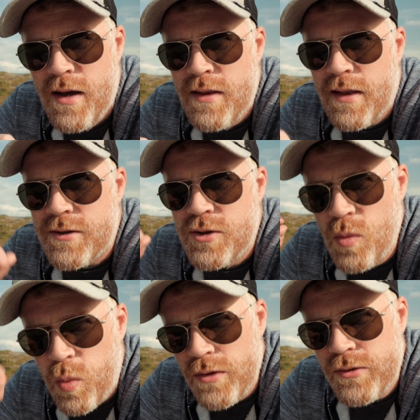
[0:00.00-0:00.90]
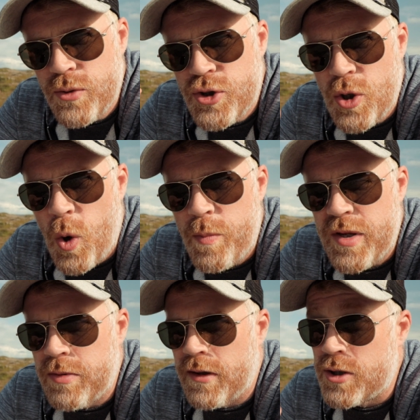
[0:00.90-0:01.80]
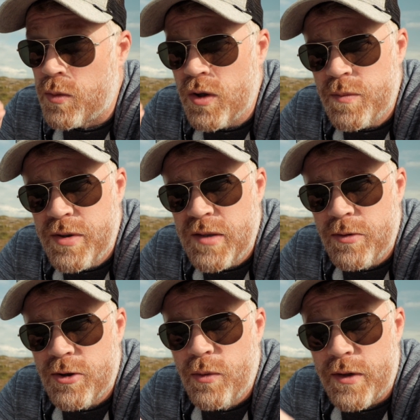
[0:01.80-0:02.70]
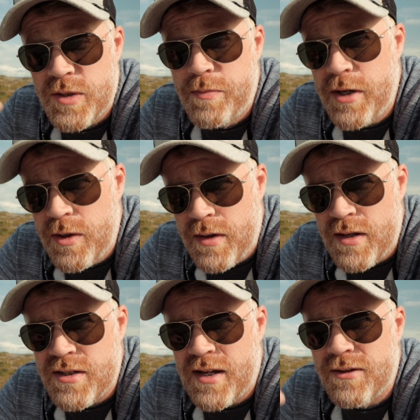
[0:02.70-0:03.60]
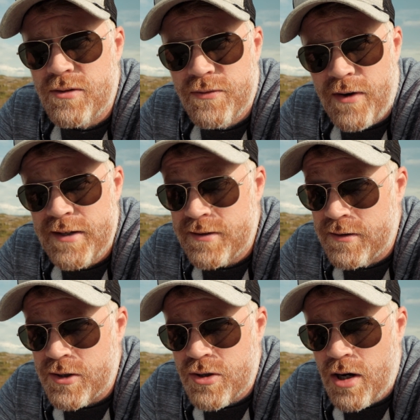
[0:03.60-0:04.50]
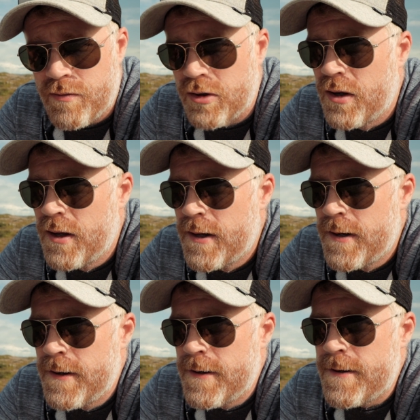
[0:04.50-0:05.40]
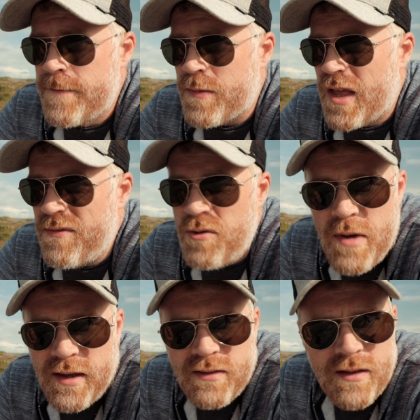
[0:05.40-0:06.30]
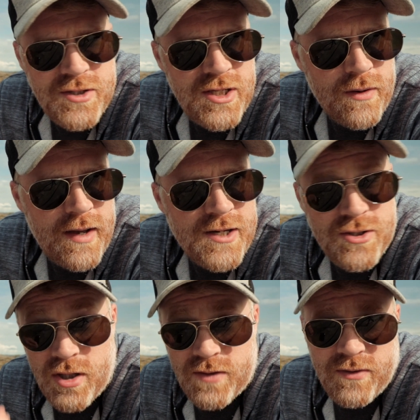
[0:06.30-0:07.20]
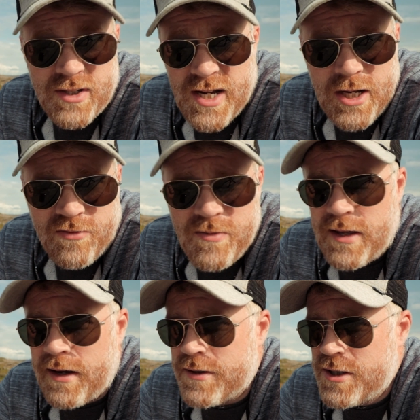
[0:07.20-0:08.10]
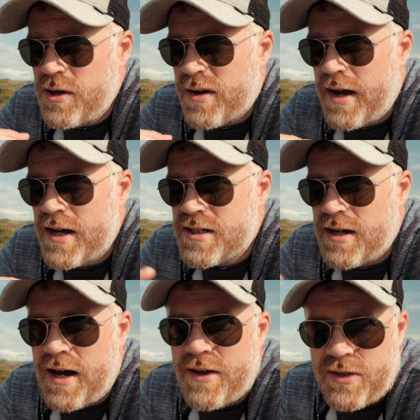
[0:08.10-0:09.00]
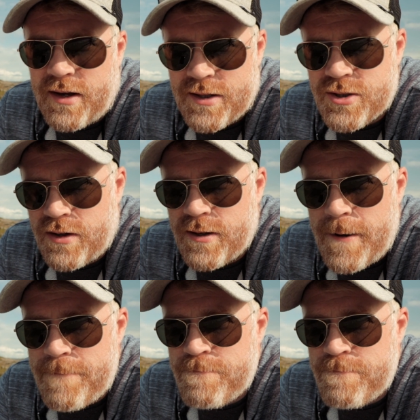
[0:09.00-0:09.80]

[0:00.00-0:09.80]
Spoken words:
that you want to show people, that you want people to experience and to find and discover. If you're making the geocache just for the sake of making a geocache, I think it's gonna